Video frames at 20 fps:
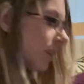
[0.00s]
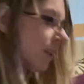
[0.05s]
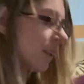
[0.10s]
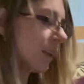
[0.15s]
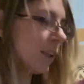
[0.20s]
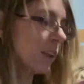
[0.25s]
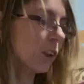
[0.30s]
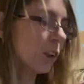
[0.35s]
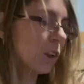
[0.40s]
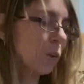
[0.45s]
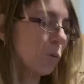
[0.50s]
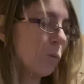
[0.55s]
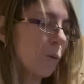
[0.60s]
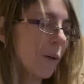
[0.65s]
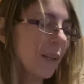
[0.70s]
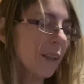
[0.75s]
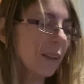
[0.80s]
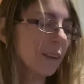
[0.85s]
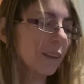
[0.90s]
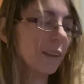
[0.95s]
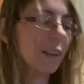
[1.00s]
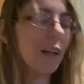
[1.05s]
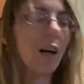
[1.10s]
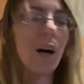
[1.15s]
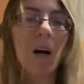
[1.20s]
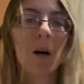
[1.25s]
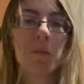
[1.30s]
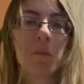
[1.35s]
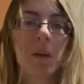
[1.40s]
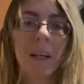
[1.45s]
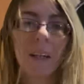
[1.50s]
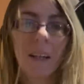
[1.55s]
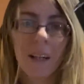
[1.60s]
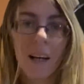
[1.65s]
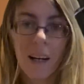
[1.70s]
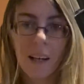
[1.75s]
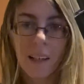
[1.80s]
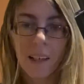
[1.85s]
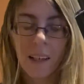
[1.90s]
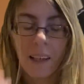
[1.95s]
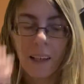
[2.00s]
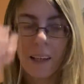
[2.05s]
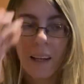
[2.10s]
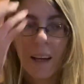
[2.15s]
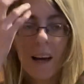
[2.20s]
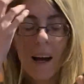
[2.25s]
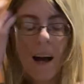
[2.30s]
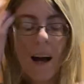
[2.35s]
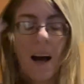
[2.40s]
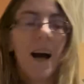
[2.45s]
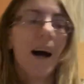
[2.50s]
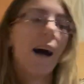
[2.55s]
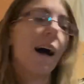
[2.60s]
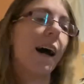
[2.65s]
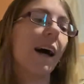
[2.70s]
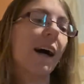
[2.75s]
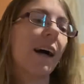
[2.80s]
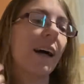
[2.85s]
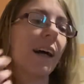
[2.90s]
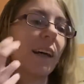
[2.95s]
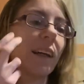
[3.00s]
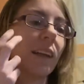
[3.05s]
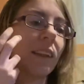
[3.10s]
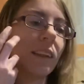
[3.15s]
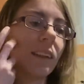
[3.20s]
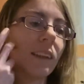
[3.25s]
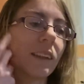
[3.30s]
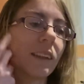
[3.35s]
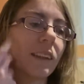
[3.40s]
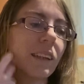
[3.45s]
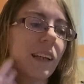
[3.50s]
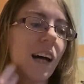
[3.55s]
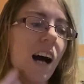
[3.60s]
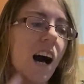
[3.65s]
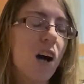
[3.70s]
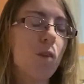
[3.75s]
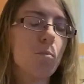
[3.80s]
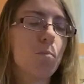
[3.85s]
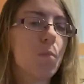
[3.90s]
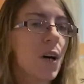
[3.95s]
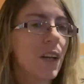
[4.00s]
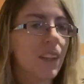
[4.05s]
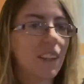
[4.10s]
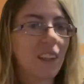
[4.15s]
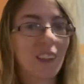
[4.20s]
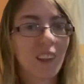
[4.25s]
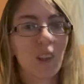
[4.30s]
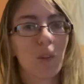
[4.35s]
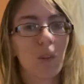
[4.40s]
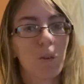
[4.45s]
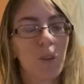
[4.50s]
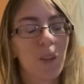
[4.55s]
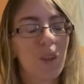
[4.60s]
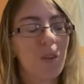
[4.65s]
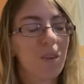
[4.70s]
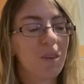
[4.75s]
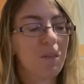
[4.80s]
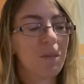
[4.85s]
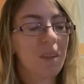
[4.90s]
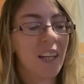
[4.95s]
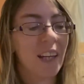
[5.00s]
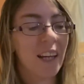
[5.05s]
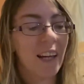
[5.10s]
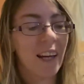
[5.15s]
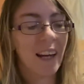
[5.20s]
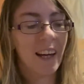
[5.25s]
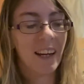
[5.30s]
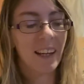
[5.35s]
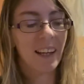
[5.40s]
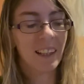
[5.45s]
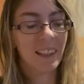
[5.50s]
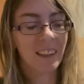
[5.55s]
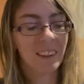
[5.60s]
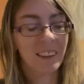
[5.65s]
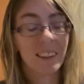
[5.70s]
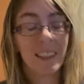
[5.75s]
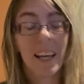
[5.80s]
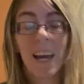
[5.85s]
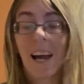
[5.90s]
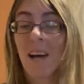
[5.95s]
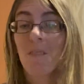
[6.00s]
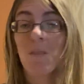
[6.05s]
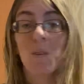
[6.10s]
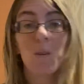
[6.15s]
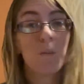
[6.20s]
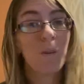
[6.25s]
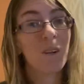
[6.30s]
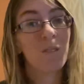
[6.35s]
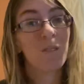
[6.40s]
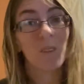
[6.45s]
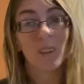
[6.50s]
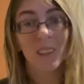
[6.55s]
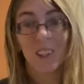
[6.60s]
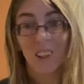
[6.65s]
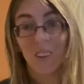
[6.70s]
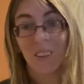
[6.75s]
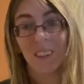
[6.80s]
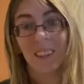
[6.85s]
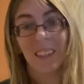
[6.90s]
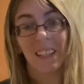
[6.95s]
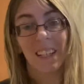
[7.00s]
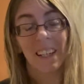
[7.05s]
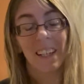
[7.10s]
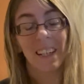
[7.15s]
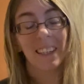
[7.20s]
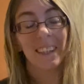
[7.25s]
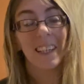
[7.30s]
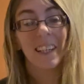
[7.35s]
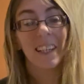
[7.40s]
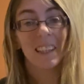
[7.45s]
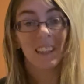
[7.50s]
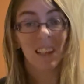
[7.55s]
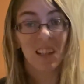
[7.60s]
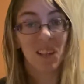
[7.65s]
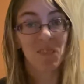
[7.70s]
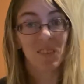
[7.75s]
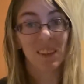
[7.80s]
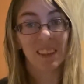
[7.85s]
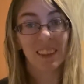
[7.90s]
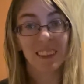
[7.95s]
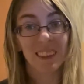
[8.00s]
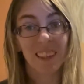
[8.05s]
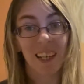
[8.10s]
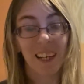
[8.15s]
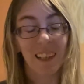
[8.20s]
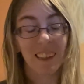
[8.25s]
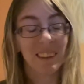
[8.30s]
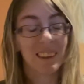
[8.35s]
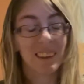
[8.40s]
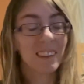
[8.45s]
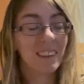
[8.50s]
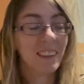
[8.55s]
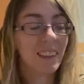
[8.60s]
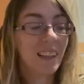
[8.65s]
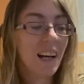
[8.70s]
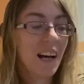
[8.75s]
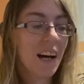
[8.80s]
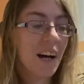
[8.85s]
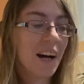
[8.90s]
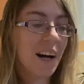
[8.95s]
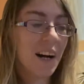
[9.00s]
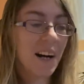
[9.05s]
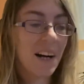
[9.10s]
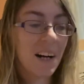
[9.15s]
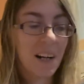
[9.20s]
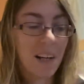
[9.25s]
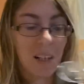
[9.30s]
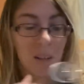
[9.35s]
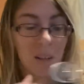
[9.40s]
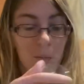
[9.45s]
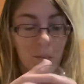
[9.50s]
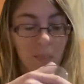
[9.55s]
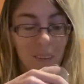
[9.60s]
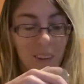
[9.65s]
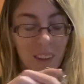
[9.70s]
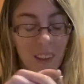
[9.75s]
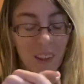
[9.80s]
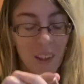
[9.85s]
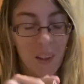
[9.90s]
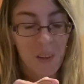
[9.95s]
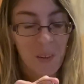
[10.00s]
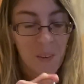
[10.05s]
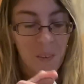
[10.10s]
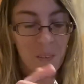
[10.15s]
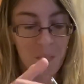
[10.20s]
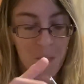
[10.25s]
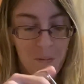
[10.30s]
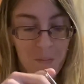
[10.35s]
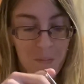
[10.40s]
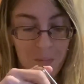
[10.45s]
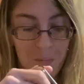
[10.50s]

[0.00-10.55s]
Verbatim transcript: the sweet almond and honey, and I brought this to work with me, and everyone was using it. They love this scent, um, so